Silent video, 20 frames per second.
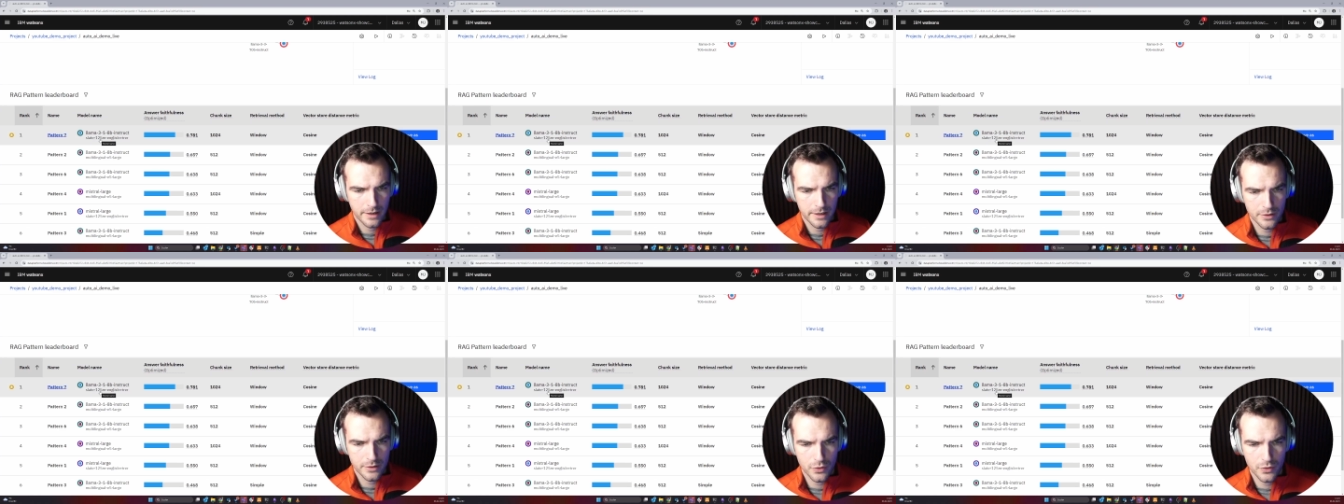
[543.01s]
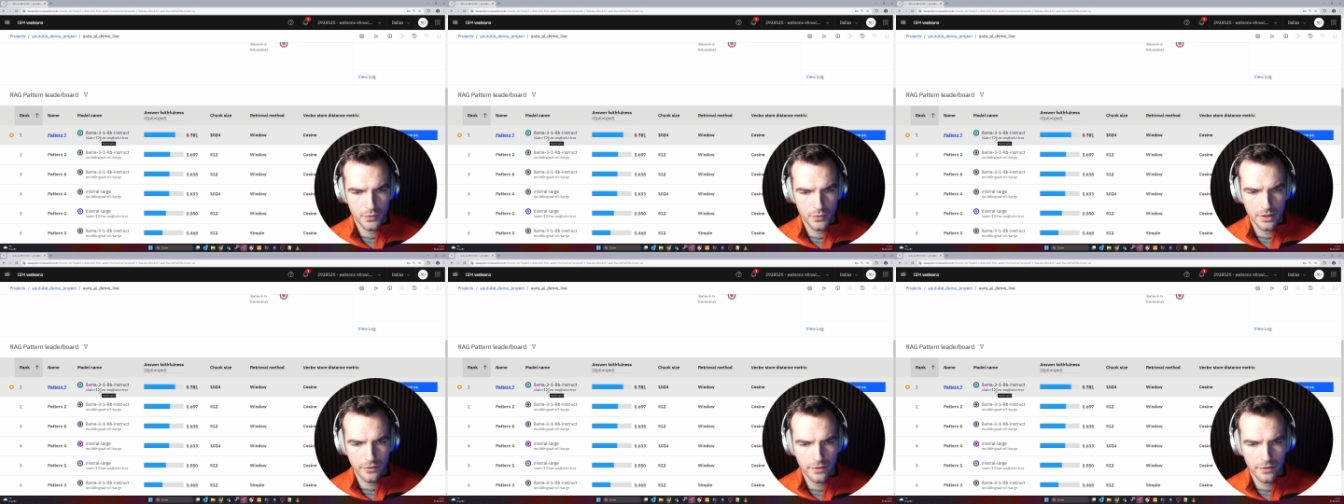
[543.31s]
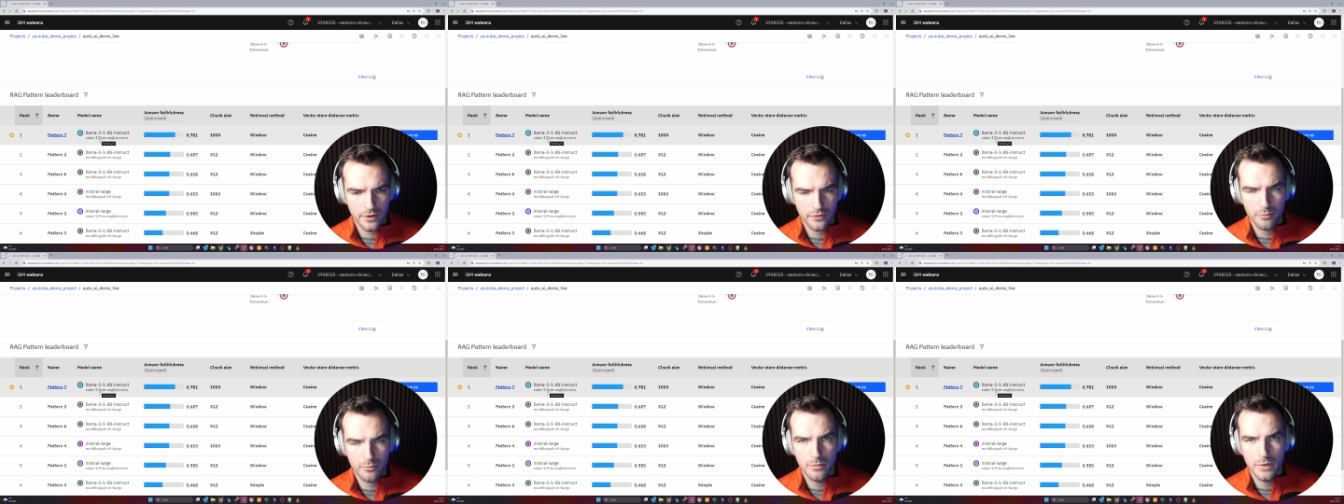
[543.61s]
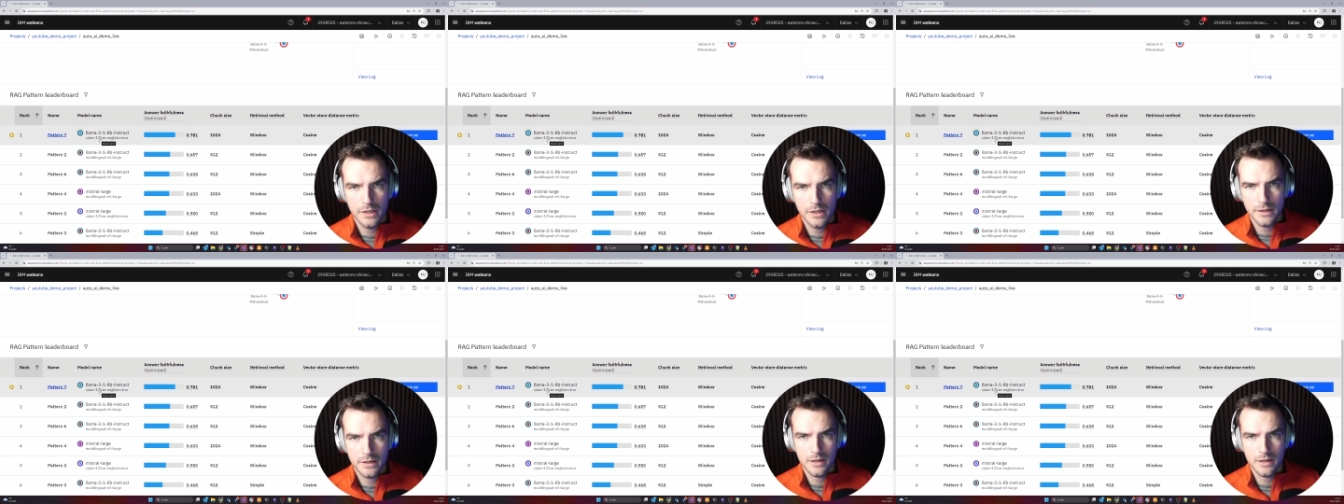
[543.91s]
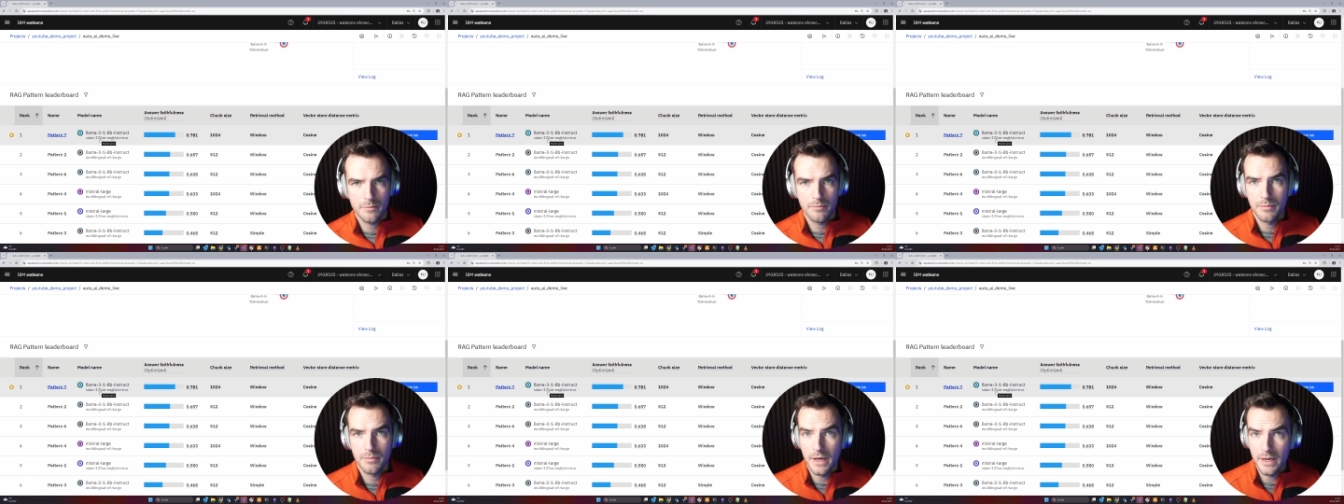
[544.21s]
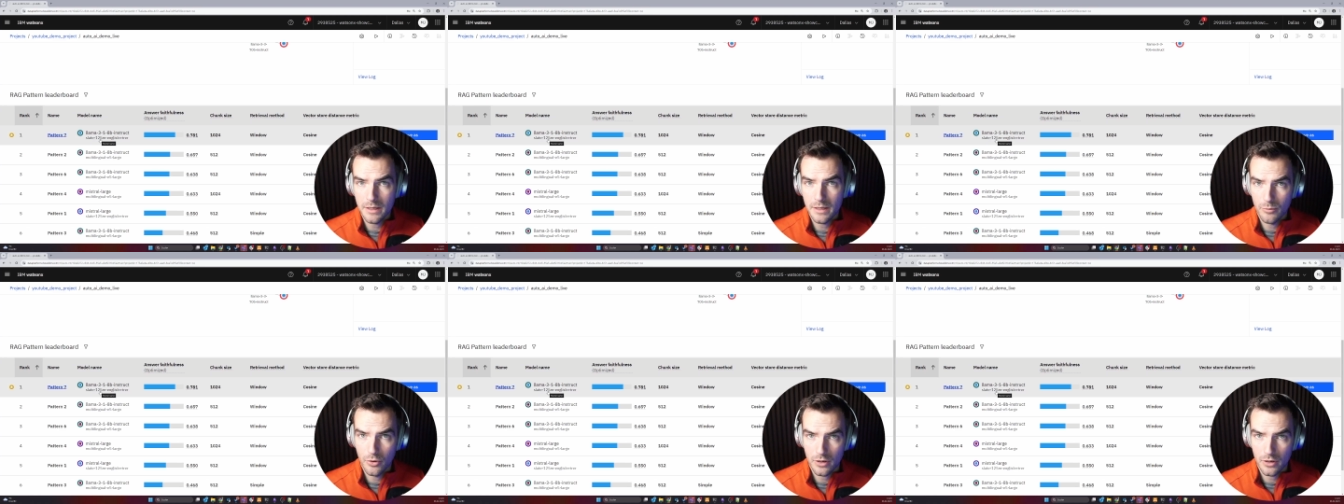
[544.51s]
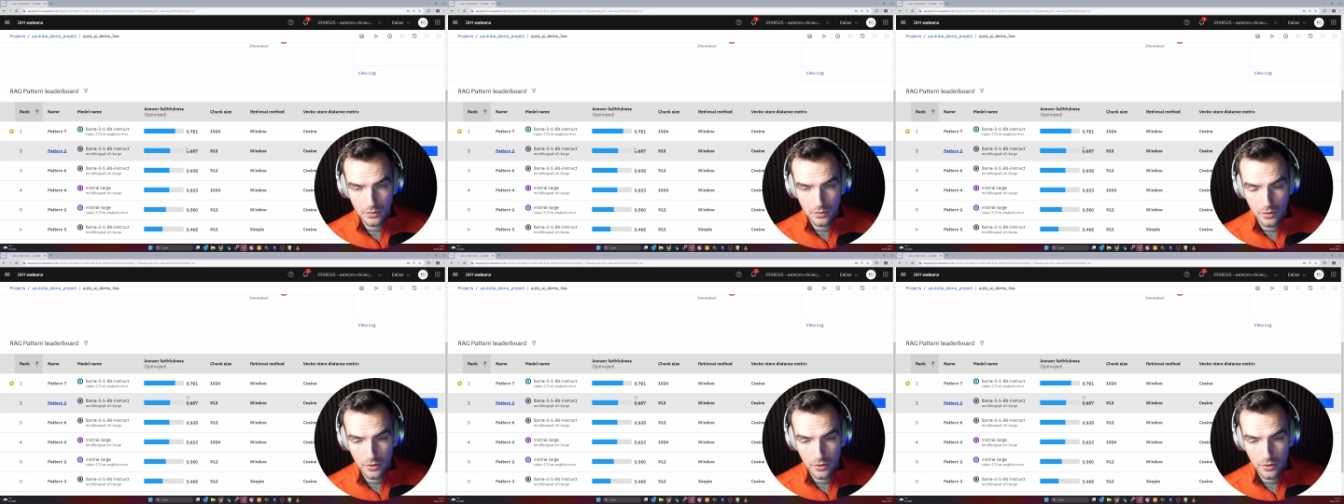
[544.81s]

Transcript: 125 million embedding model.